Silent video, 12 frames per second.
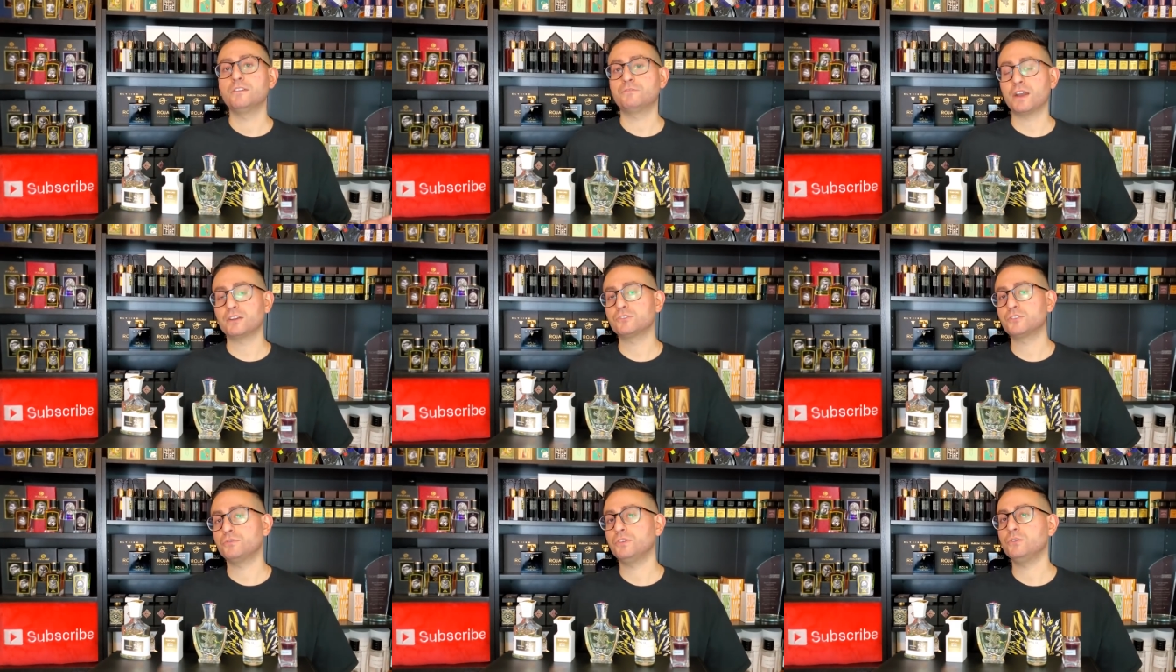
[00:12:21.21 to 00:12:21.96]

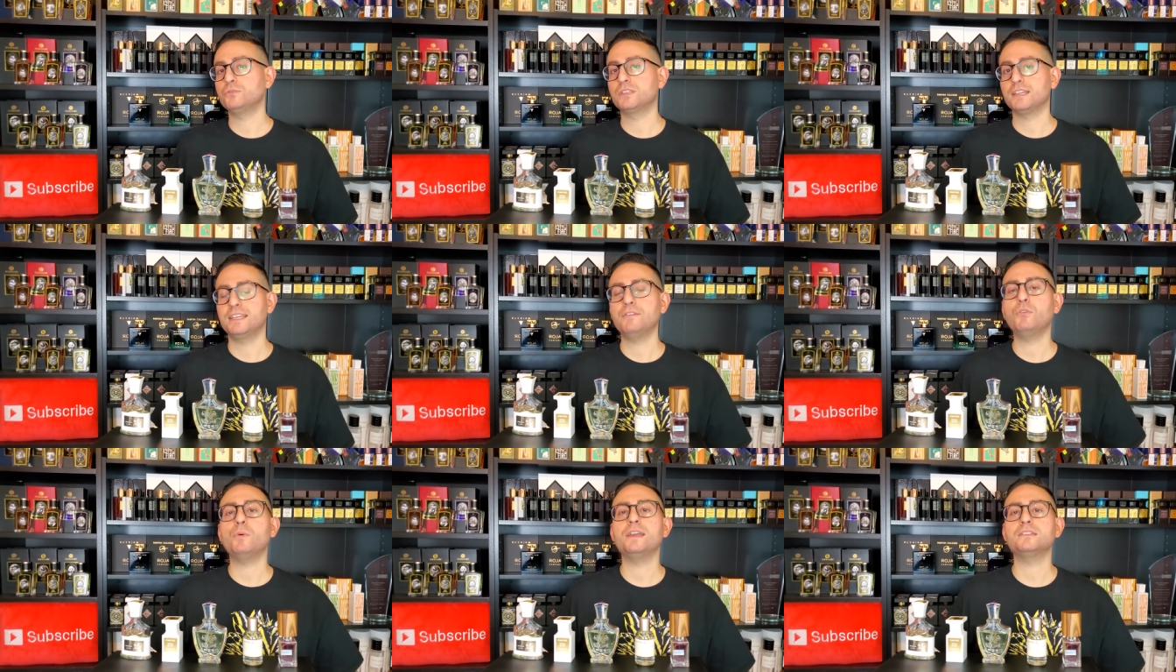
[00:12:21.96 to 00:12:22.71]
fragrance reviews,
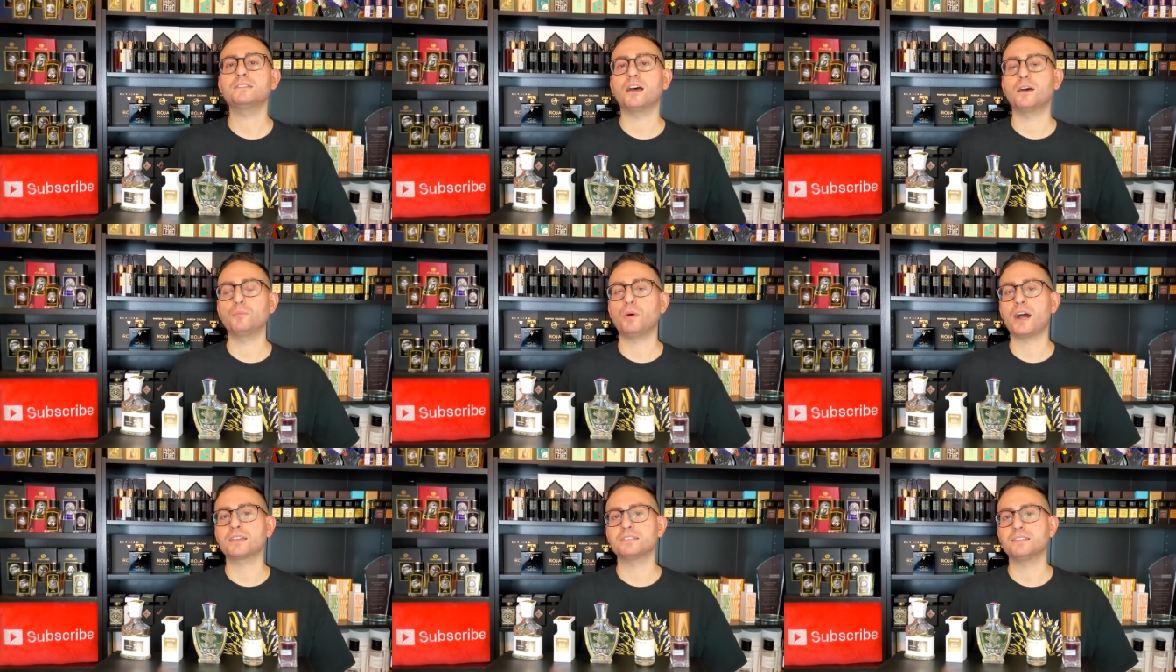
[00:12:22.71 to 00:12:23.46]
giveaways,
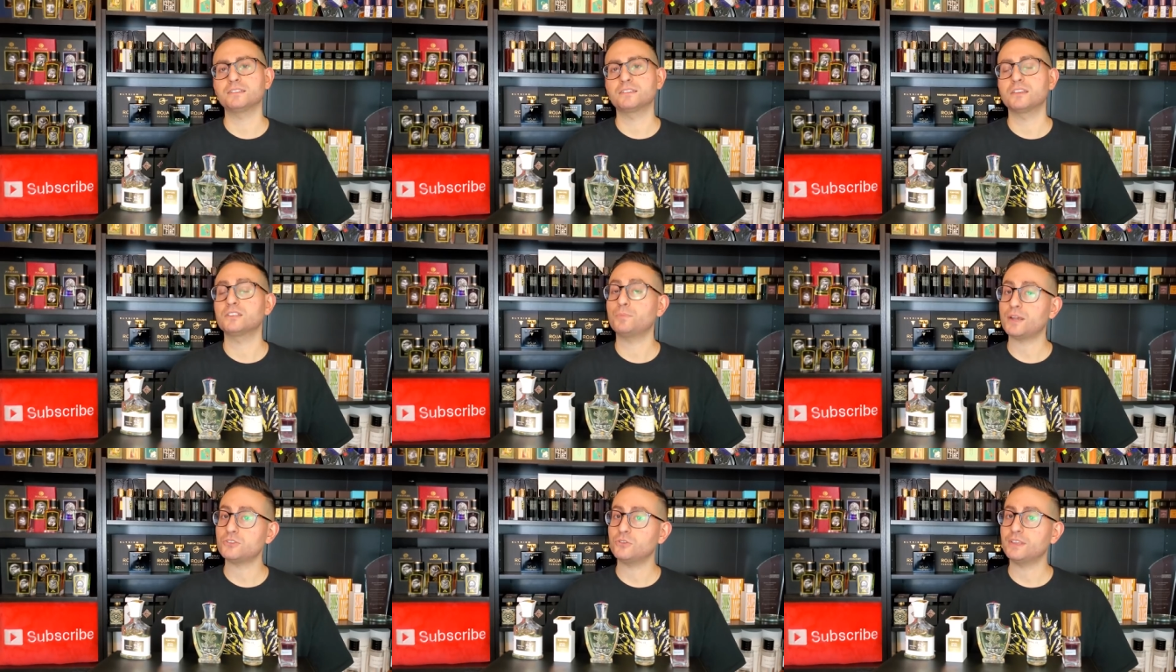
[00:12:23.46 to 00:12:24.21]
unboxings,
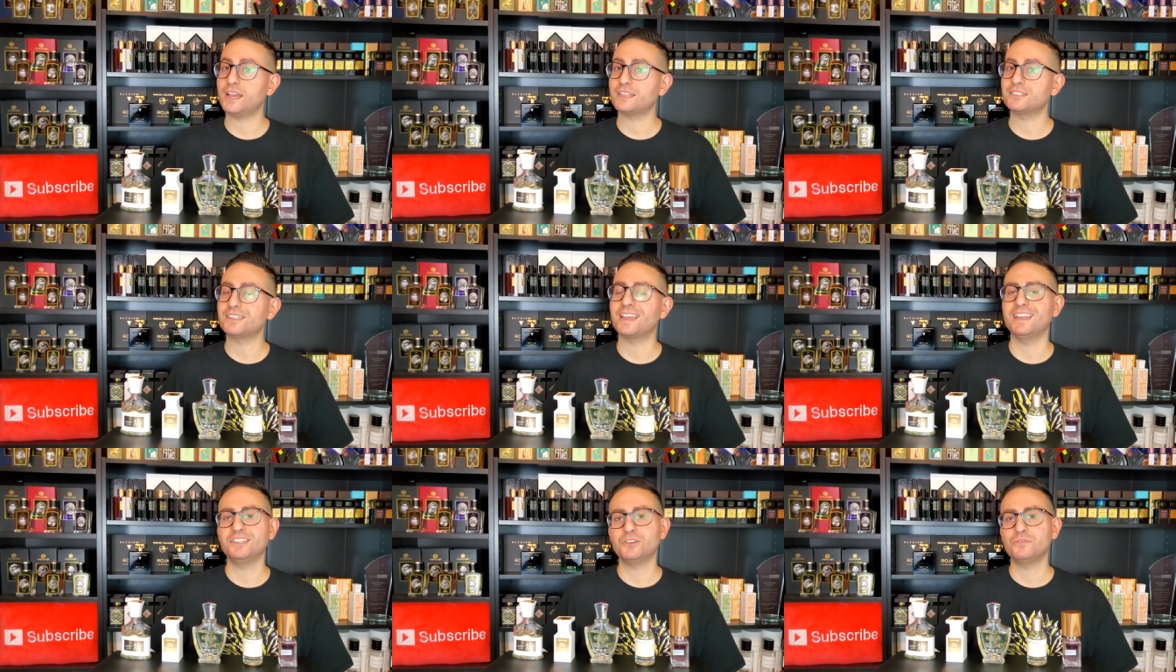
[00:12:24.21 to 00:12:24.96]
special guests,
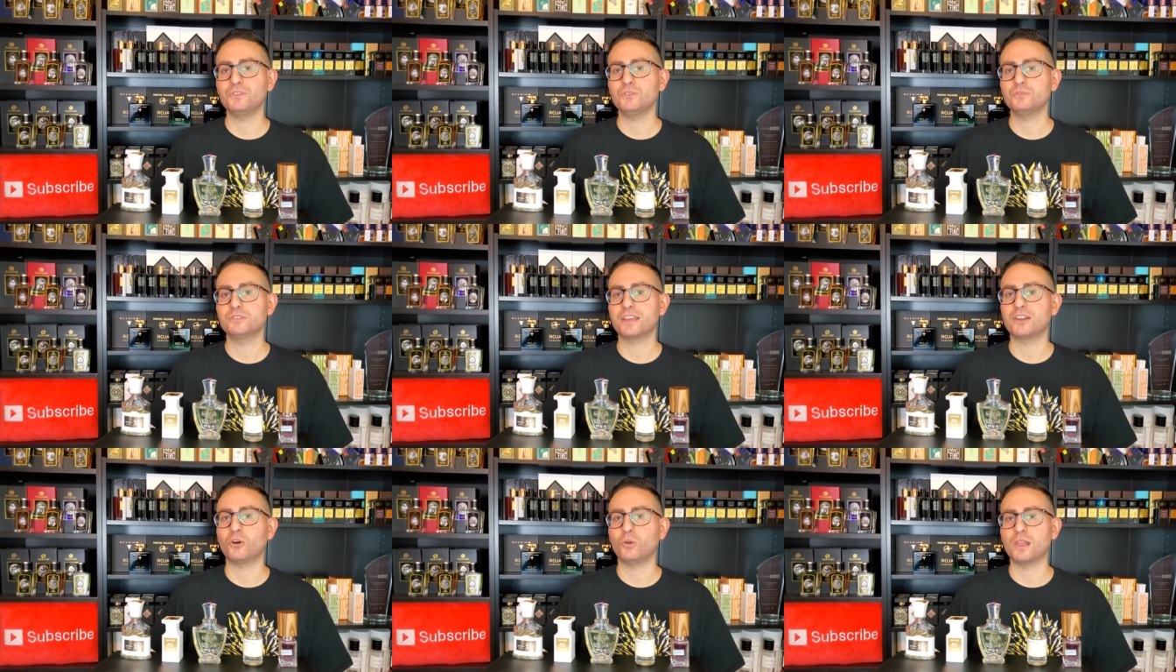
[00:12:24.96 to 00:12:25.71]
interviews,
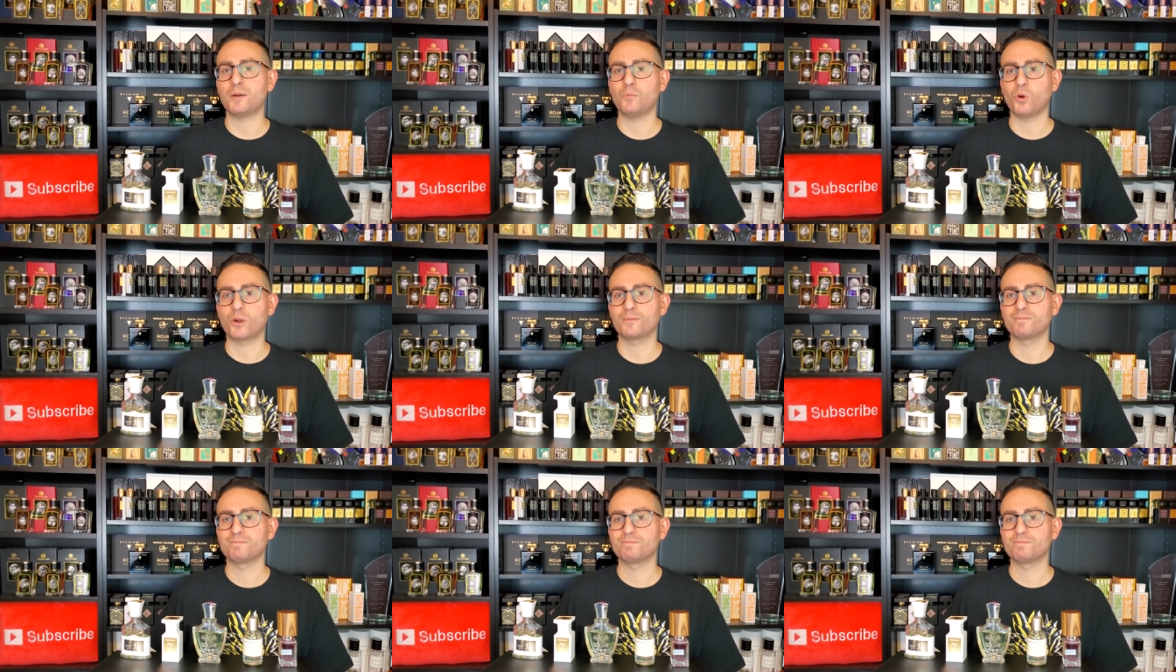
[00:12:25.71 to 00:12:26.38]
and a whole lot more.